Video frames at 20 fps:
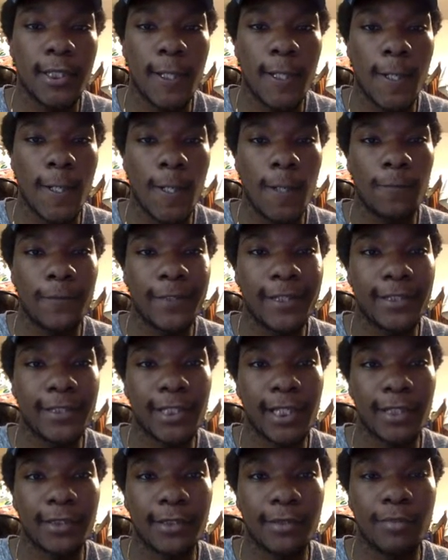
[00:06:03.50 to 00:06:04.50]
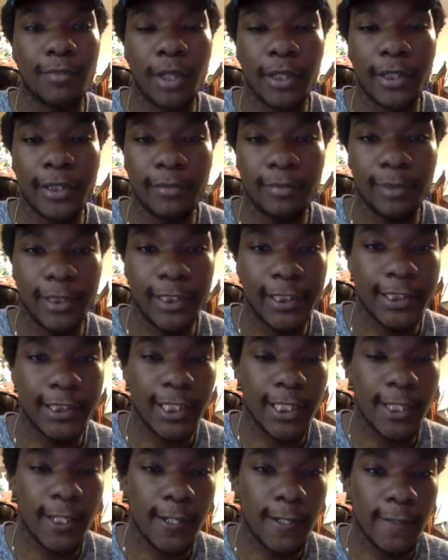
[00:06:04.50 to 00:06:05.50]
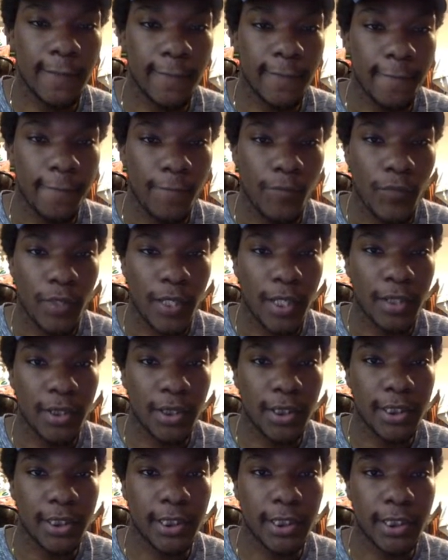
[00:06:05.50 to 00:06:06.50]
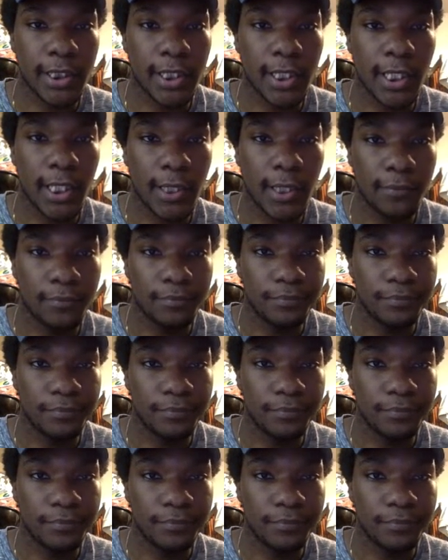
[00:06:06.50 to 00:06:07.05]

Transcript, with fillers: Uh, we can check out the marketplace here, and you can see